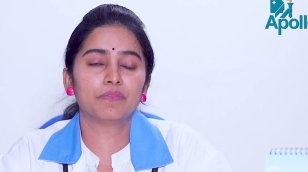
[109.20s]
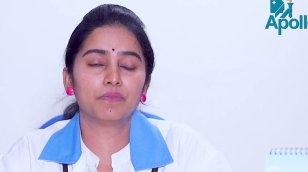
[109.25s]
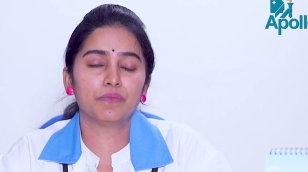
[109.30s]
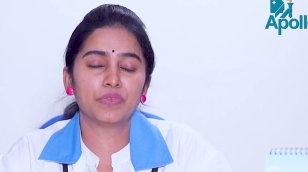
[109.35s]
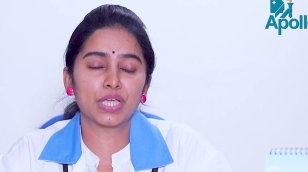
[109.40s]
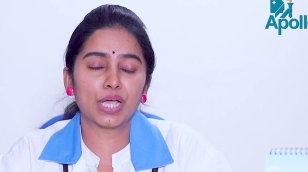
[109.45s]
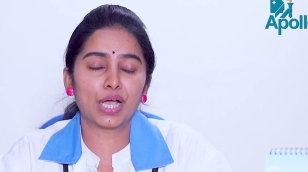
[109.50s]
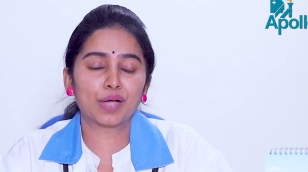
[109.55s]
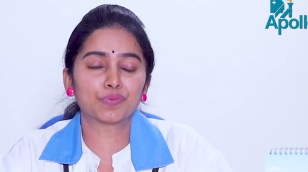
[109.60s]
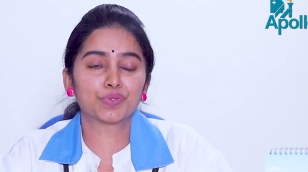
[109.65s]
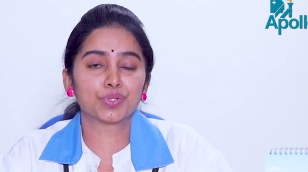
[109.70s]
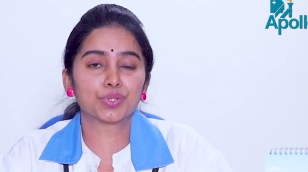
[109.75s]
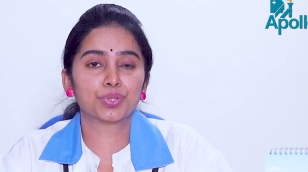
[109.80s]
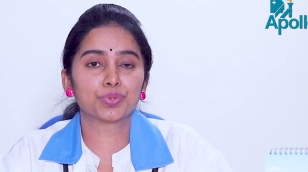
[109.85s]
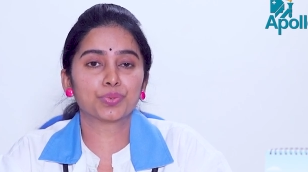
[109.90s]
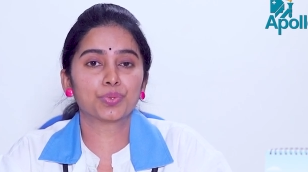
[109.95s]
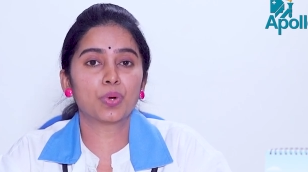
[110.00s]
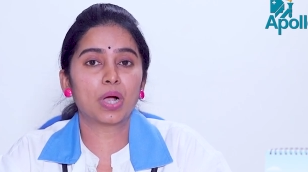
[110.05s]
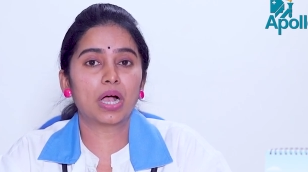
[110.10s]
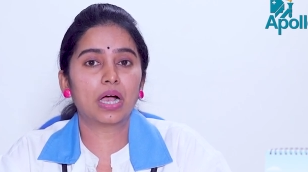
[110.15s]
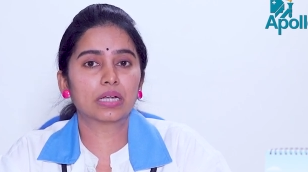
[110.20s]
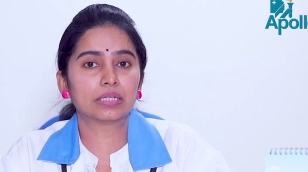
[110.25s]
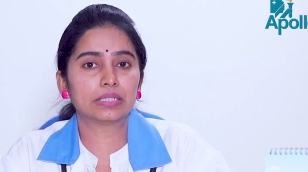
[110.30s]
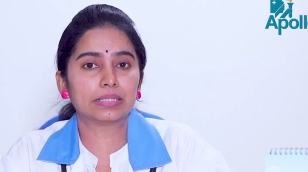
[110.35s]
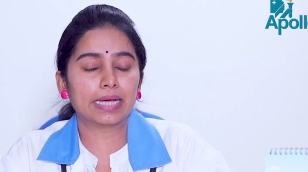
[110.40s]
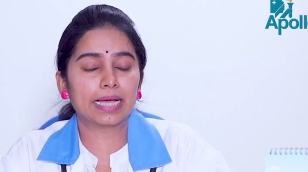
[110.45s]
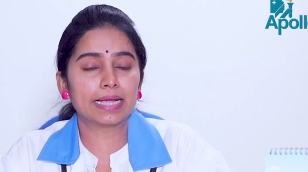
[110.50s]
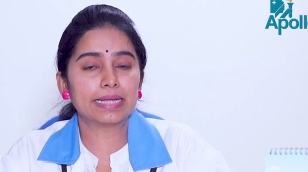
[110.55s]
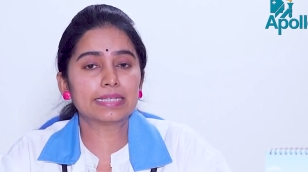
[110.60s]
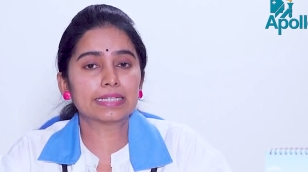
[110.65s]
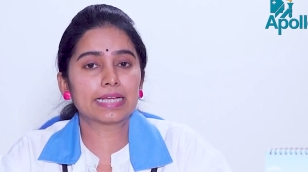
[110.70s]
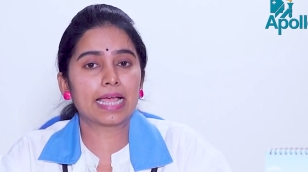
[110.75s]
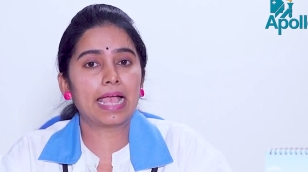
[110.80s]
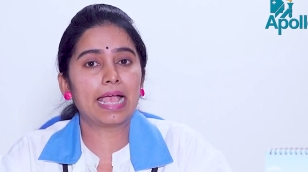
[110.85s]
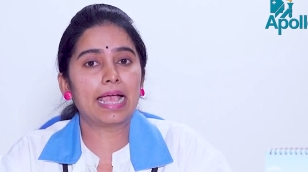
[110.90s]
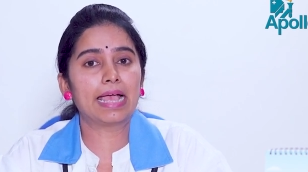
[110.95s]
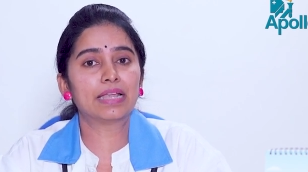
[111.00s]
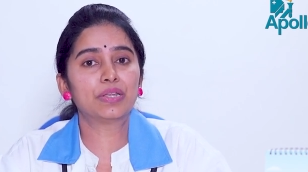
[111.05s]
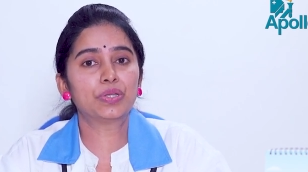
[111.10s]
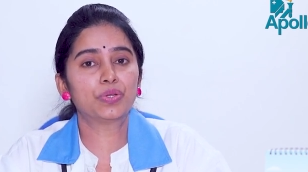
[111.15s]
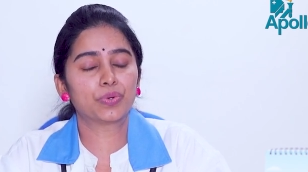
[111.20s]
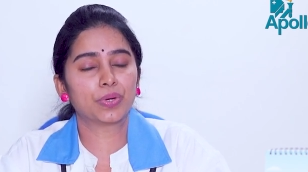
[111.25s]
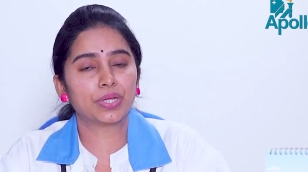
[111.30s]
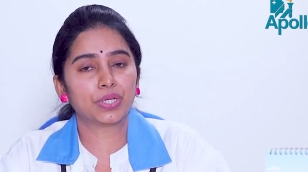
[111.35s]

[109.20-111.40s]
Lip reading: We have to do our diet and